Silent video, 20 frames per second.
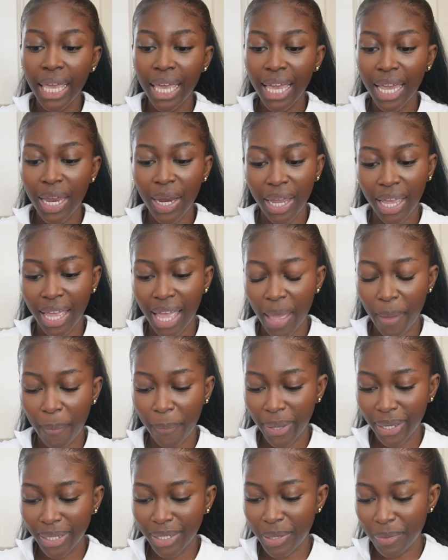yeah, I
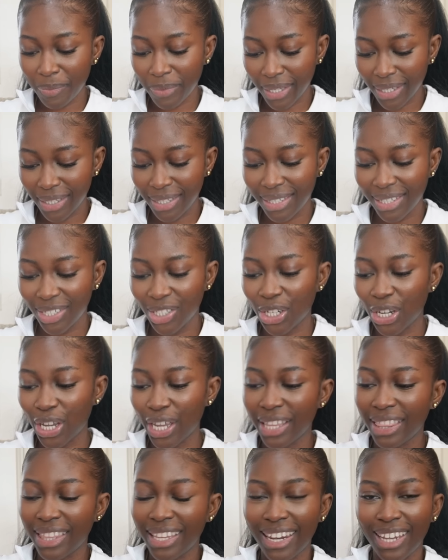picked up this
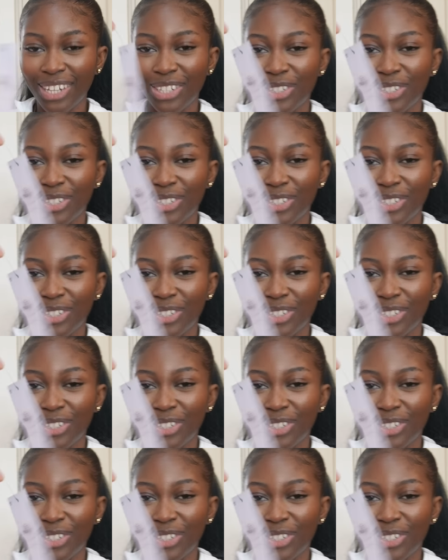shirt that I